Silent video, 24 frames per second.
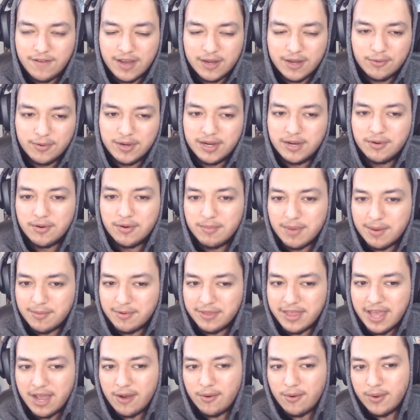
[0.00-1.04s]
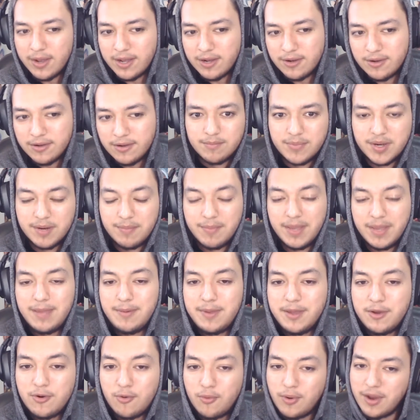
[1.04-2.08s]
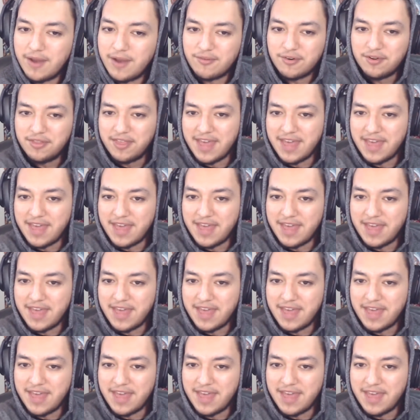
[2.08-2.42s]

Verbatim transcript: I don't really remember that well, but maybe whoever